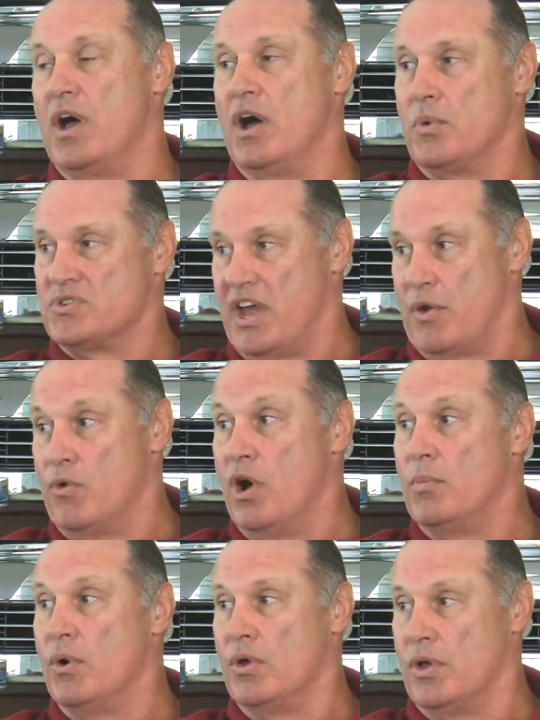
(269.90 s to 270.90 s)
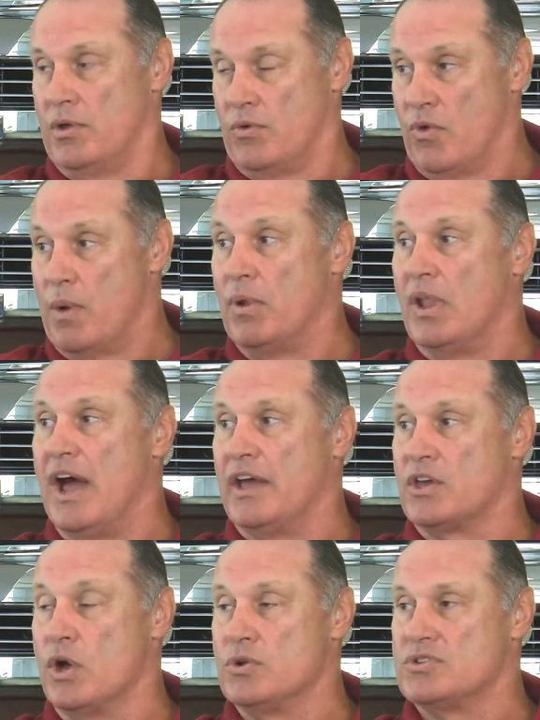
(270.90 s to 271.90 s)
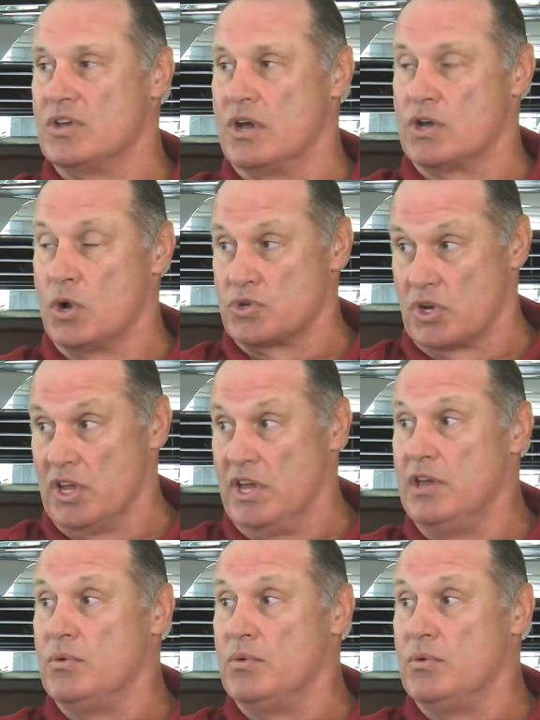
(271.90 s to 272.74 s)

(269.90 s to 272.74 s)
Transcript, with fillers: uh, was at Rummel, Rummel. Uh, line coach, uh, Coach Lee,